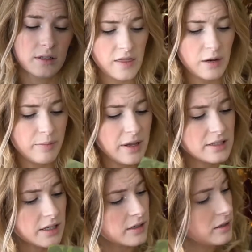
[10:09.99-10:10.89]
And then a
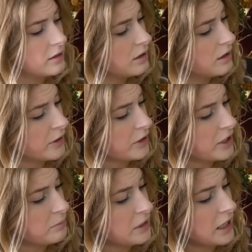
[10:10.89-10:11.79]
basic,
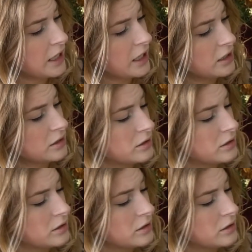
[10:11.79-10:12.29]
very plain